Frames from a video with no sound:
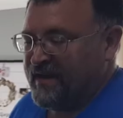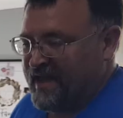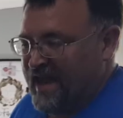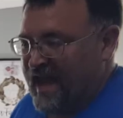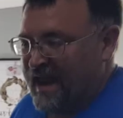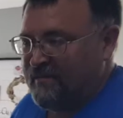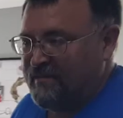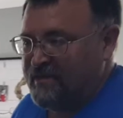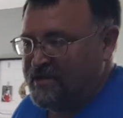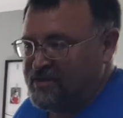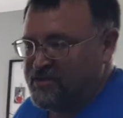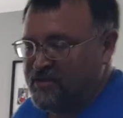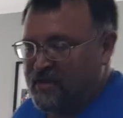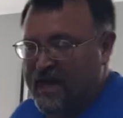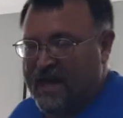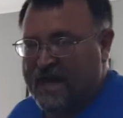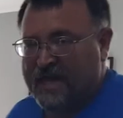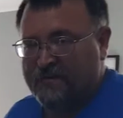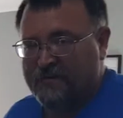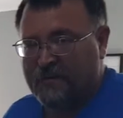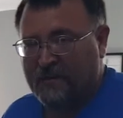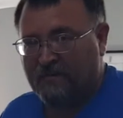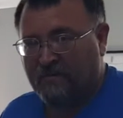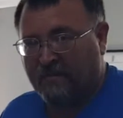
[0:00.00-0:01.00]
cabinets will
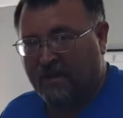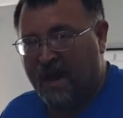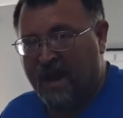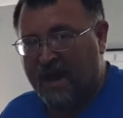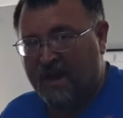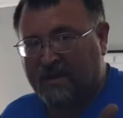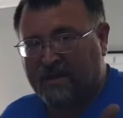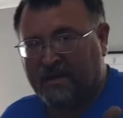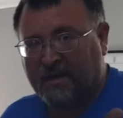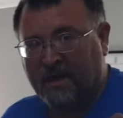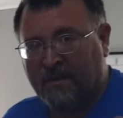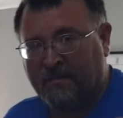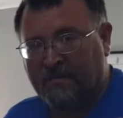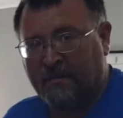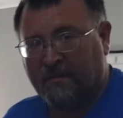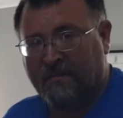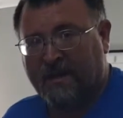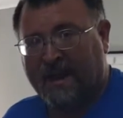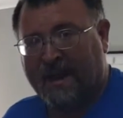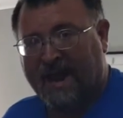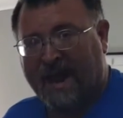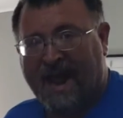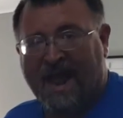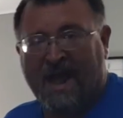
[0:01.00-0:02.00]
have to be blocked up
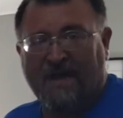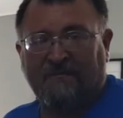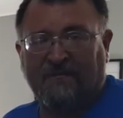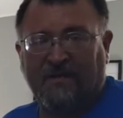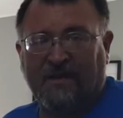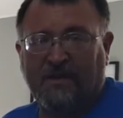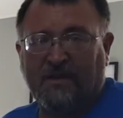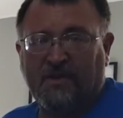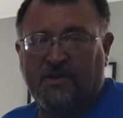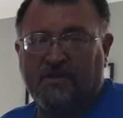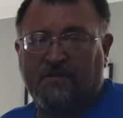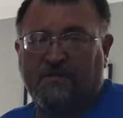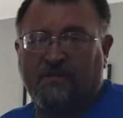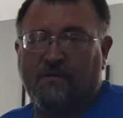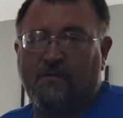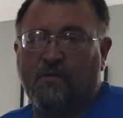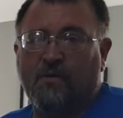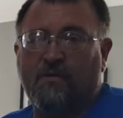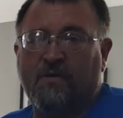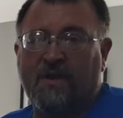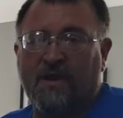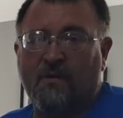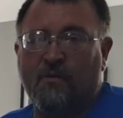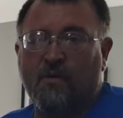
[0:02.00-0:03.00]
about a 1/2 inch from
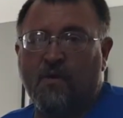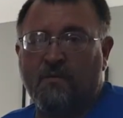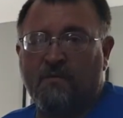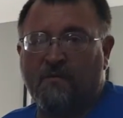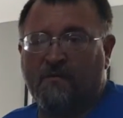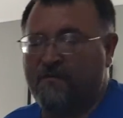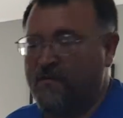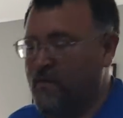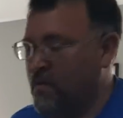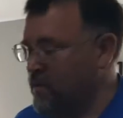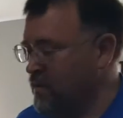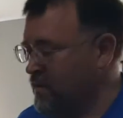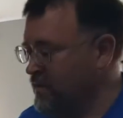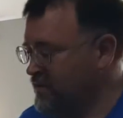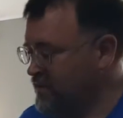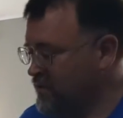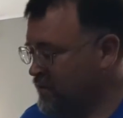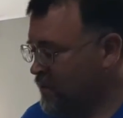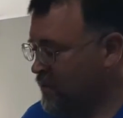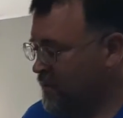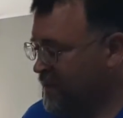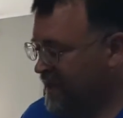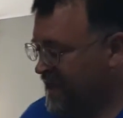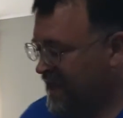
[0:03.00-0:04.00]
where they were before to
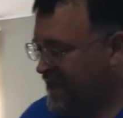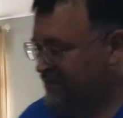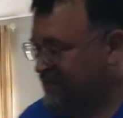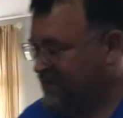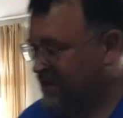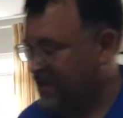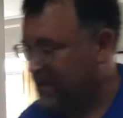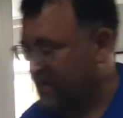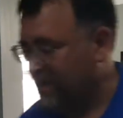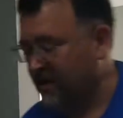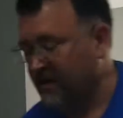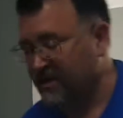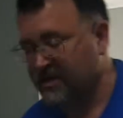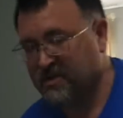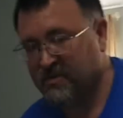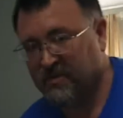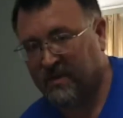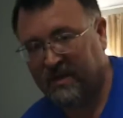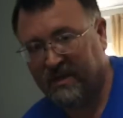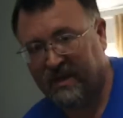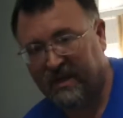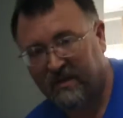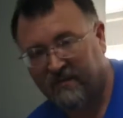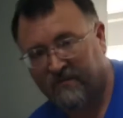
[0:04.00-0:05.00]
where we have the clearance
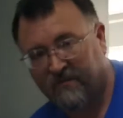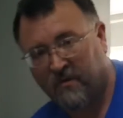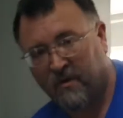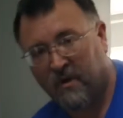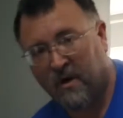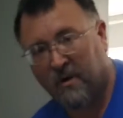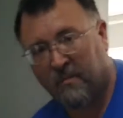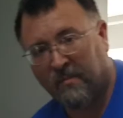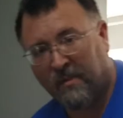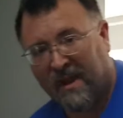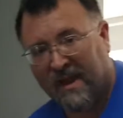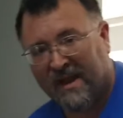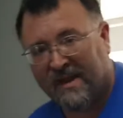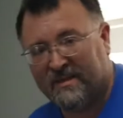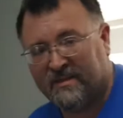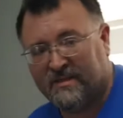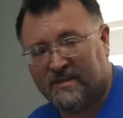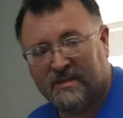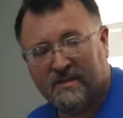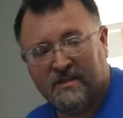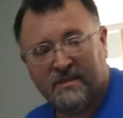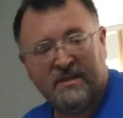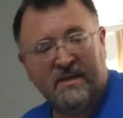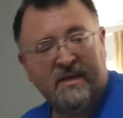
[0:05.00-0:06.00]
we need for our
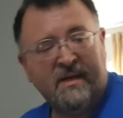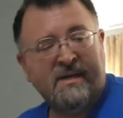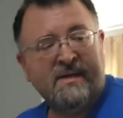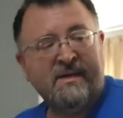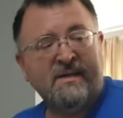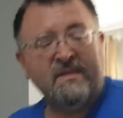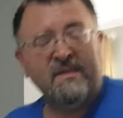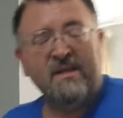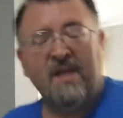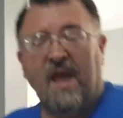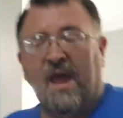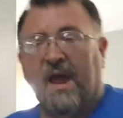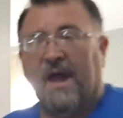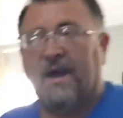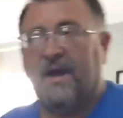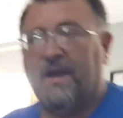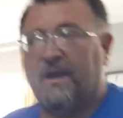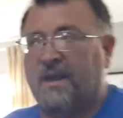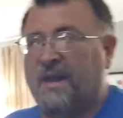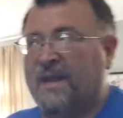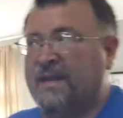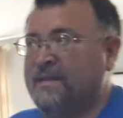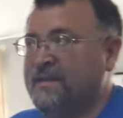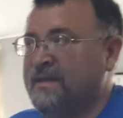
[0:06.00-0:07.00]
appliances.
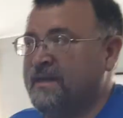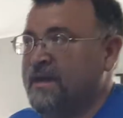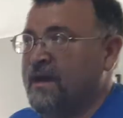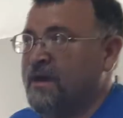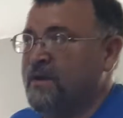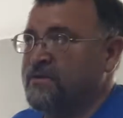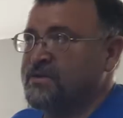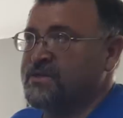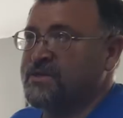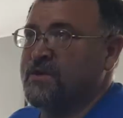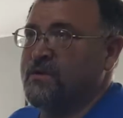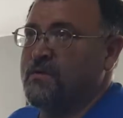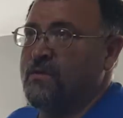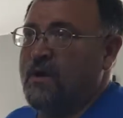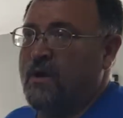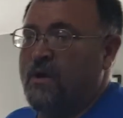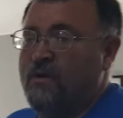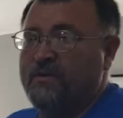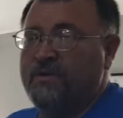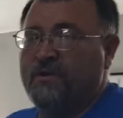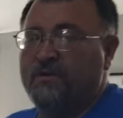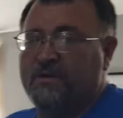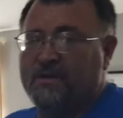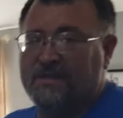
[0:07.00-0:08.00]
And then also
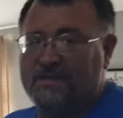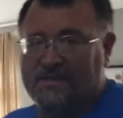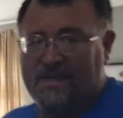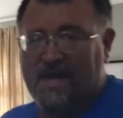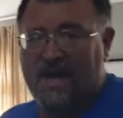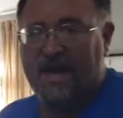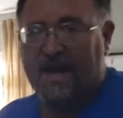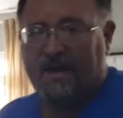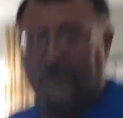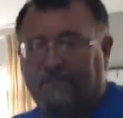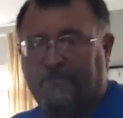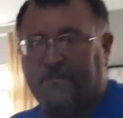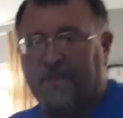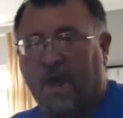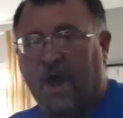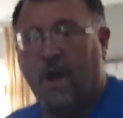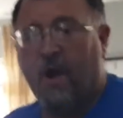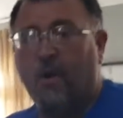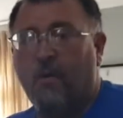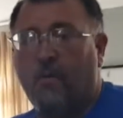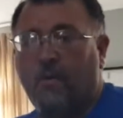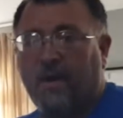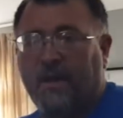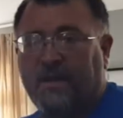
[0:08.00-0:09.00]
on your design,
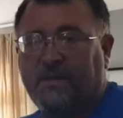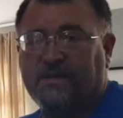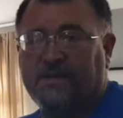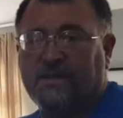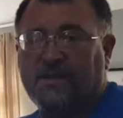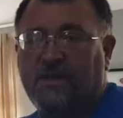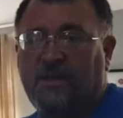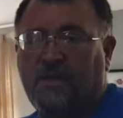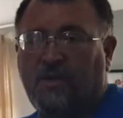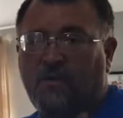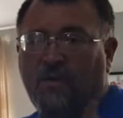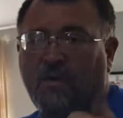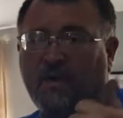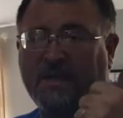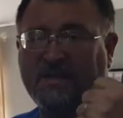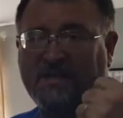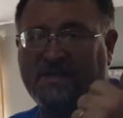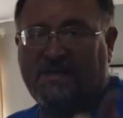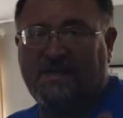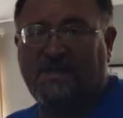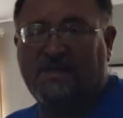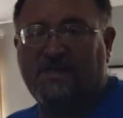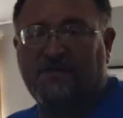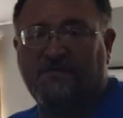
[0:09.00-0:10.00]
always you want a
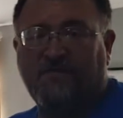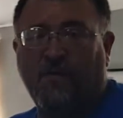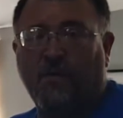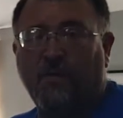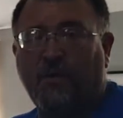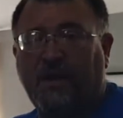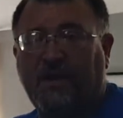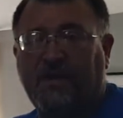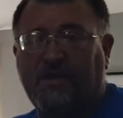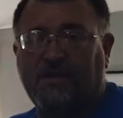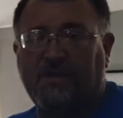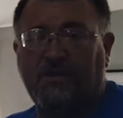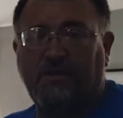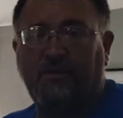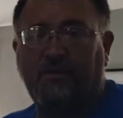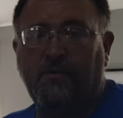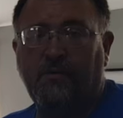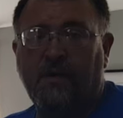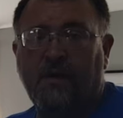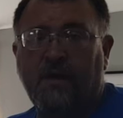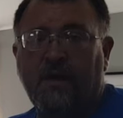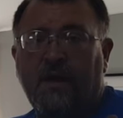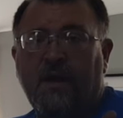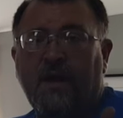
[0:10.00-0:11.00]

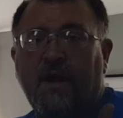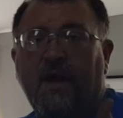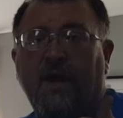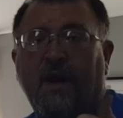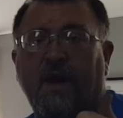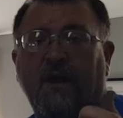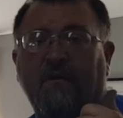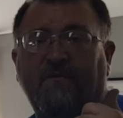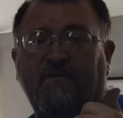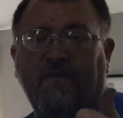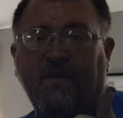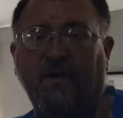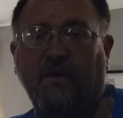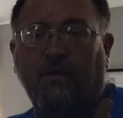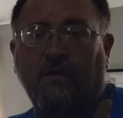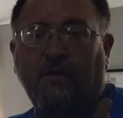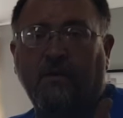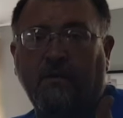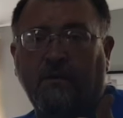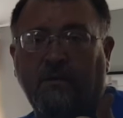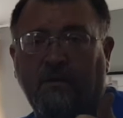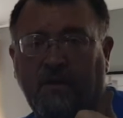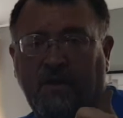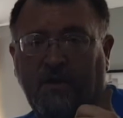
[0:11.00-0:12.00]
642
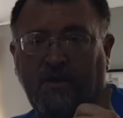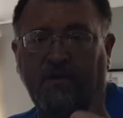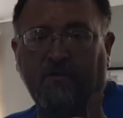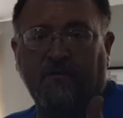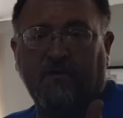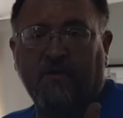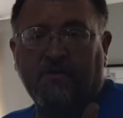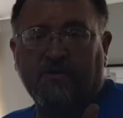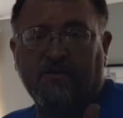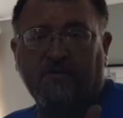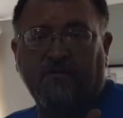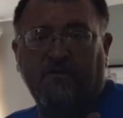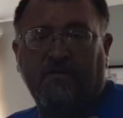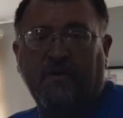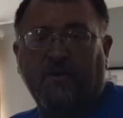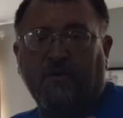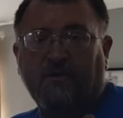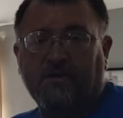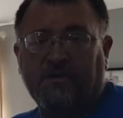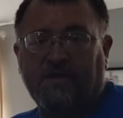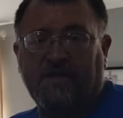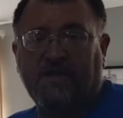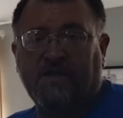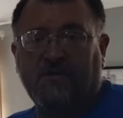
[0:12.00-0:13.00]
filler, universal
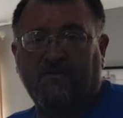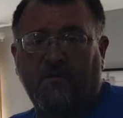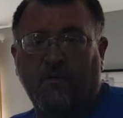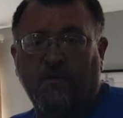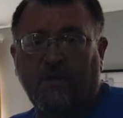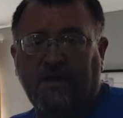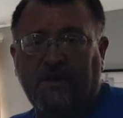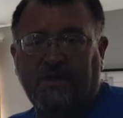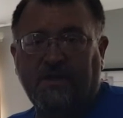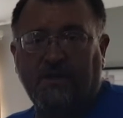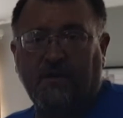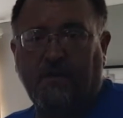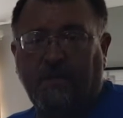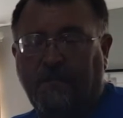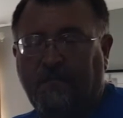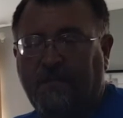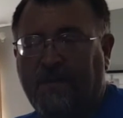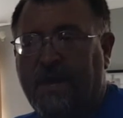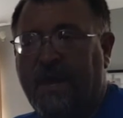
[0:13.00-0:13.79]
filler 642.